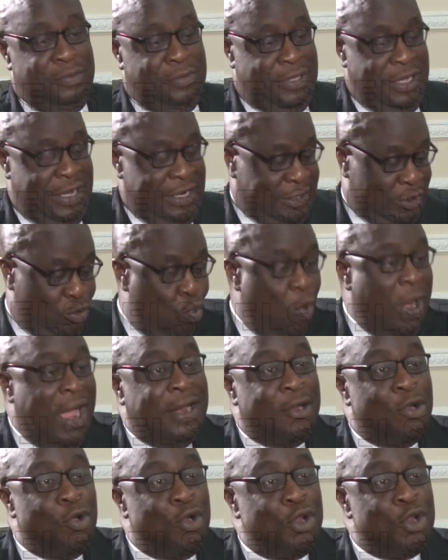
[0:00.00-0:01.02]
There's
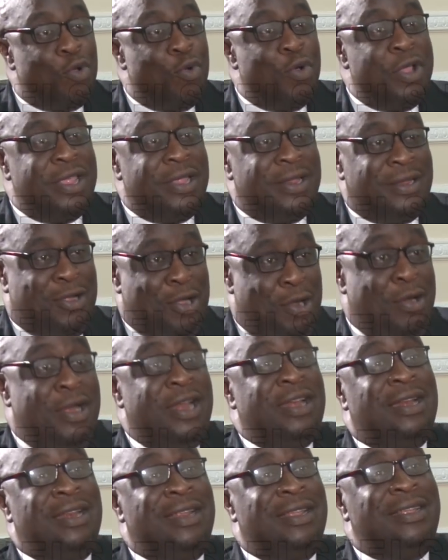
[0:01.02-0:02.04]
one ongoing
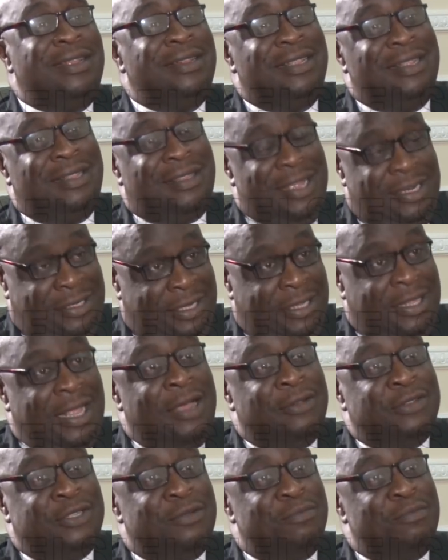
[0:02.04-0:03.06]
currently, the
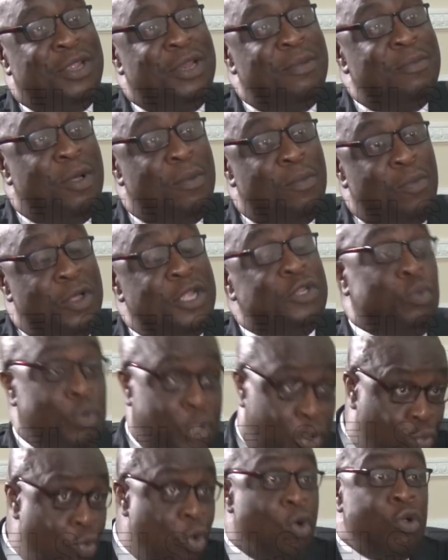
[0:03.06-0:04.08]
30,000 minimum wage,
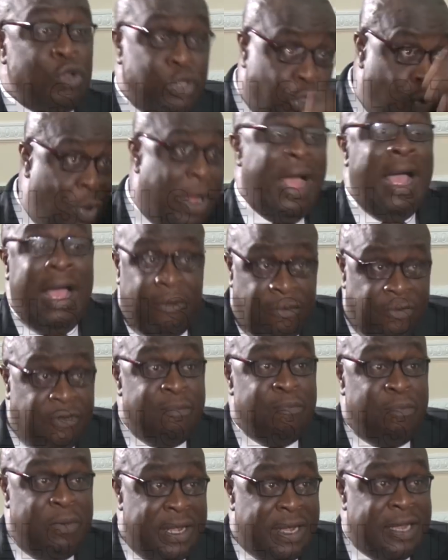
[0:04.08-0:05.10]
which will also have
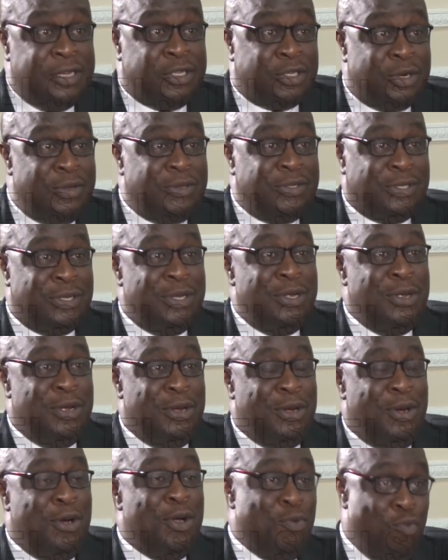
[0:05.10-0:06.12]
implications
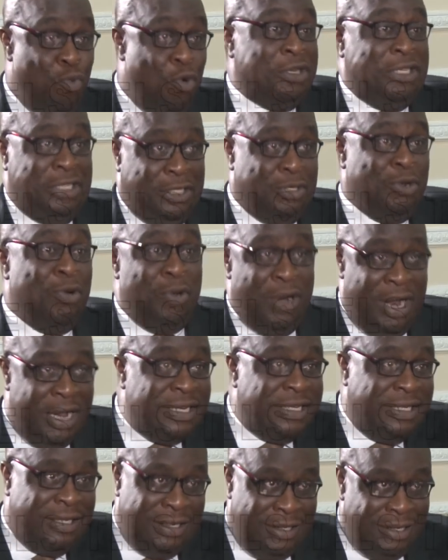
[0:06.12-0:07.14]
on what is
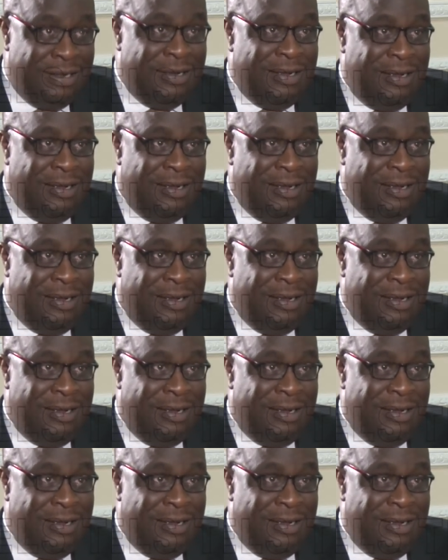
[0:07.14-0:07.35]
already,